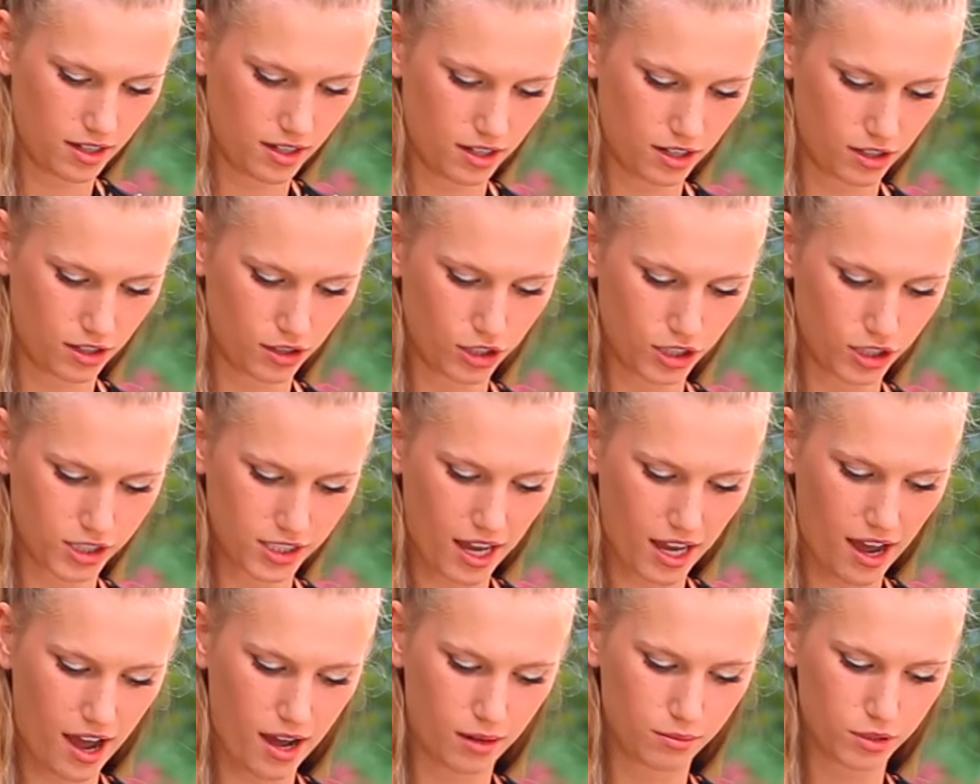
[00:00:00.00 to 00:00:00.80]
Looks
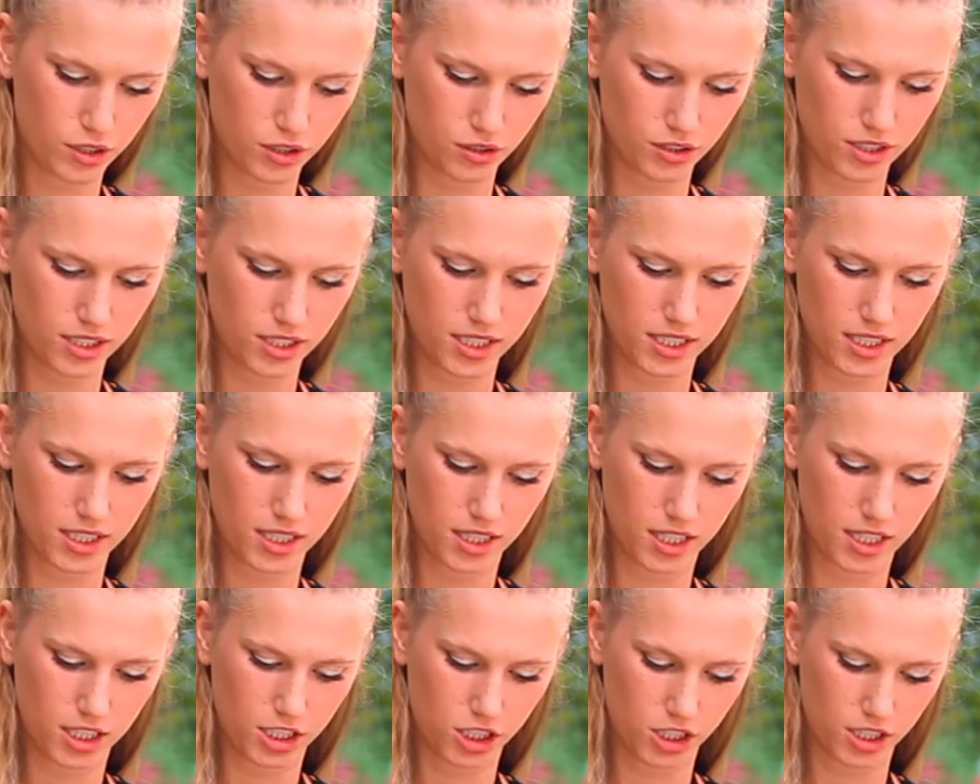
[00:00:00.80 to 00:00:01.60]
absolutely
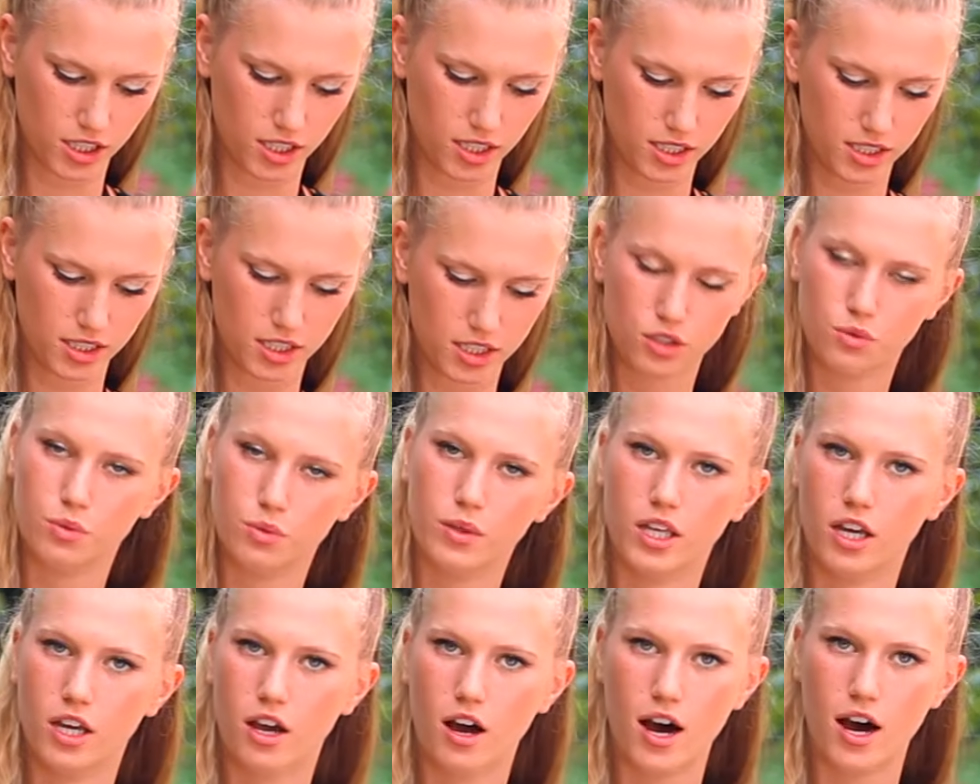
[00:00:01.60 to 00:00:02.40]
delicious. It's
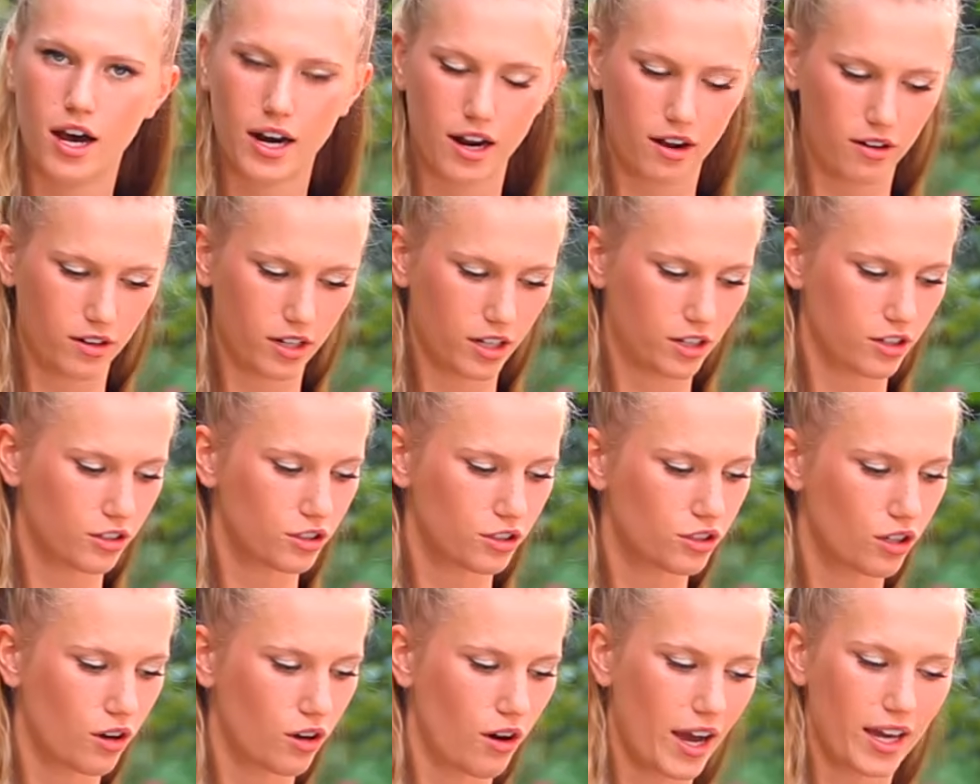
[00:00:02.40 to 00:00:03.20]
really hot out here,
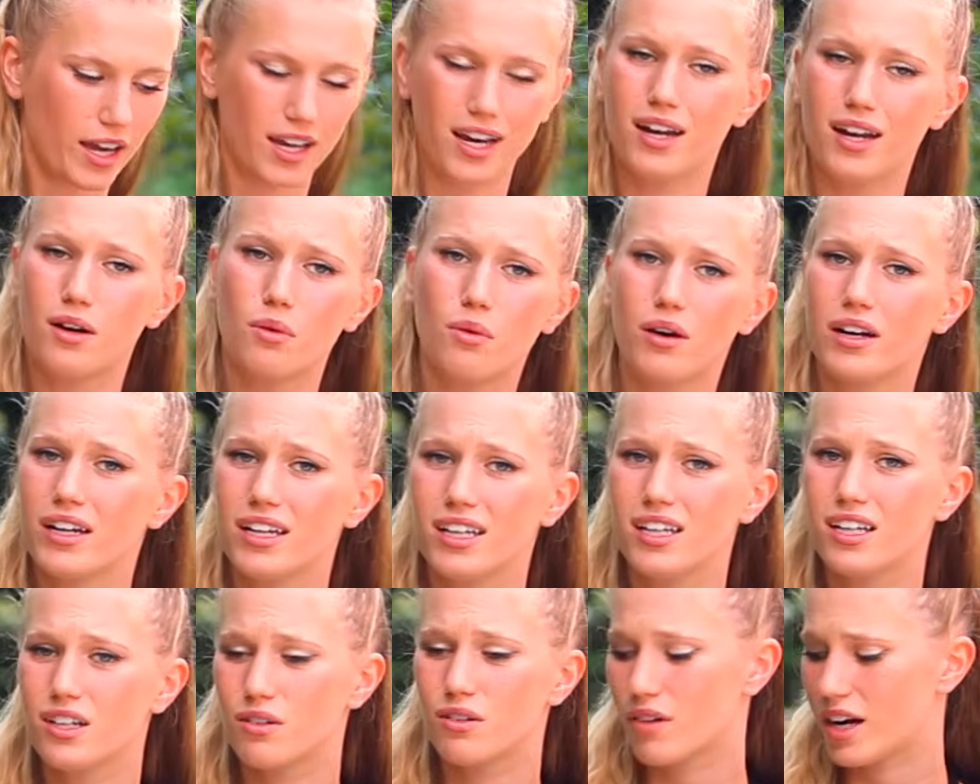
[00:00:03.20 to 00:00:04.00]
so I kind of want to
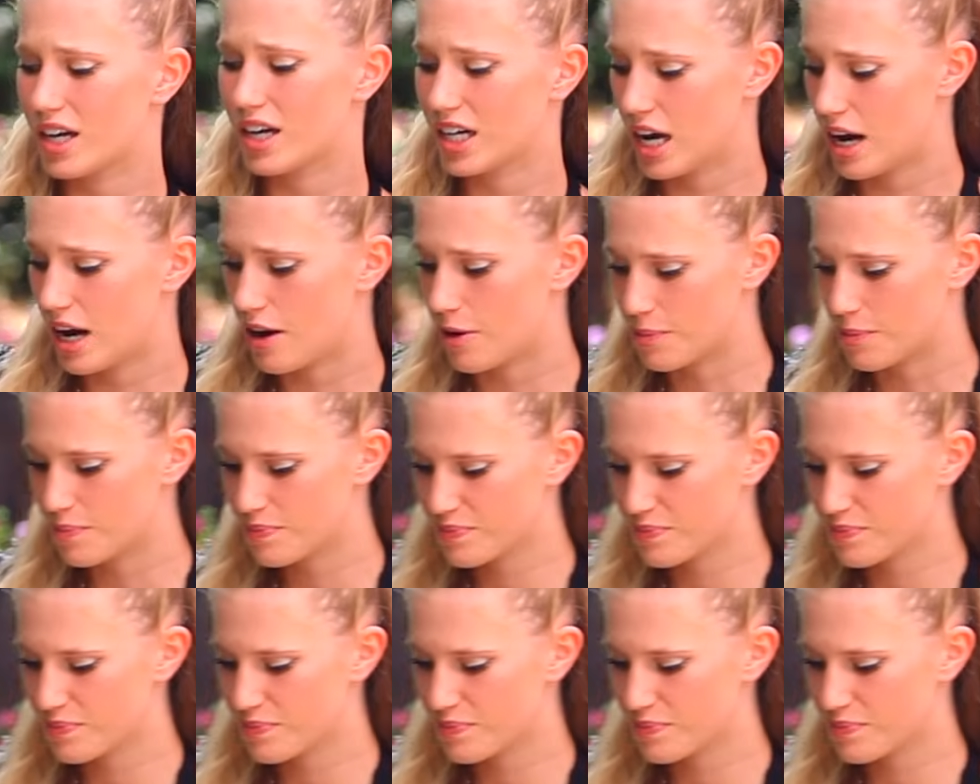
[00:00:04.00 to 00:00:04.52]
eat it right now.